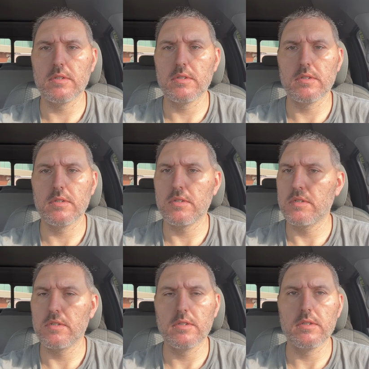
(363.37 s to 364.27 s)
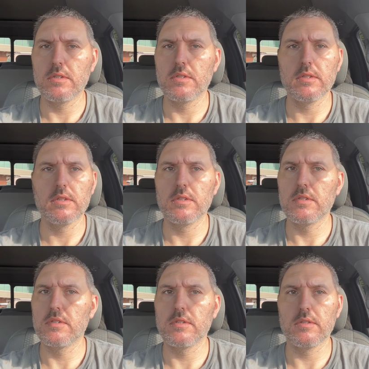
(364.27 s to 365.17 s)

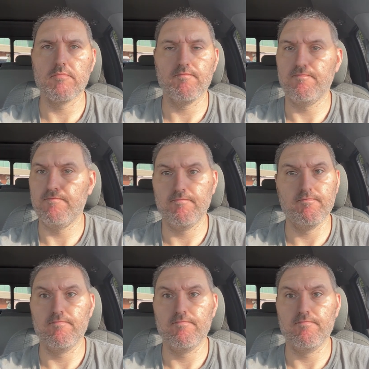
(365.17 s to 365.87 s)
Nothing is said.